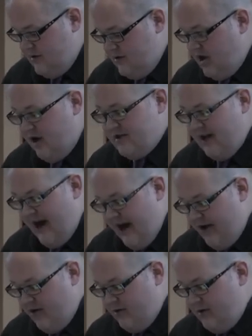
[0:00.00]
gnaws
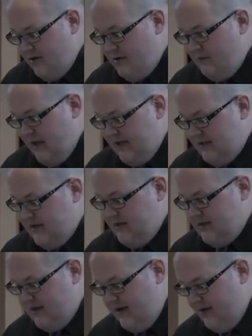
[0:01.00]
iron, bites
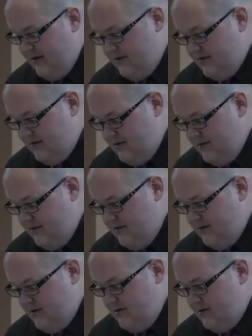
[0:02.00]
steel,
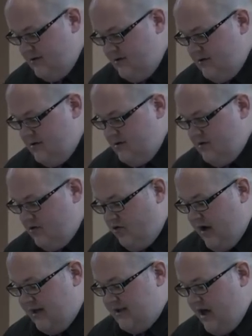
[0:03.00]

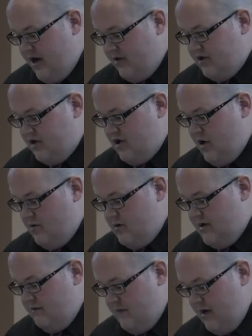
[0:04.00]
grinds hard stone
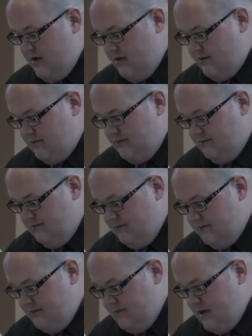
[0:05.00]
to meal,
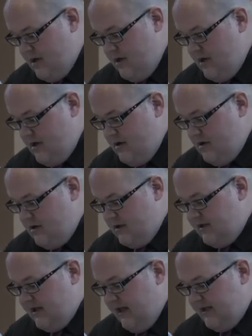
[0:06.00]

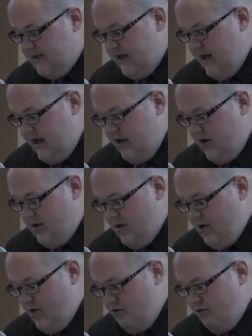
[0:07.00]
slays king,
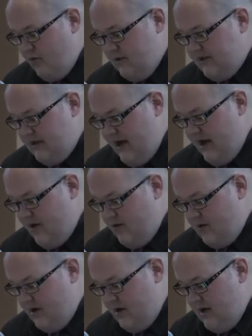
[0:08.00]
ruins
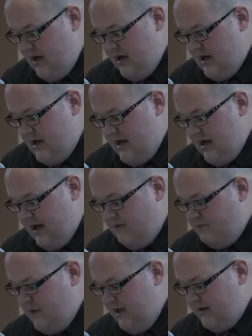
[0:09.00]
town,
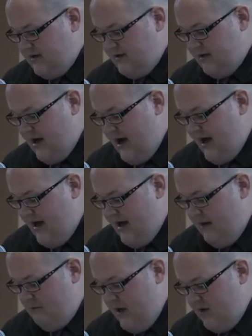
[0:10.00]
and beats
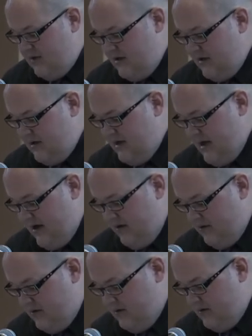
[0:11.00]
high mountain down.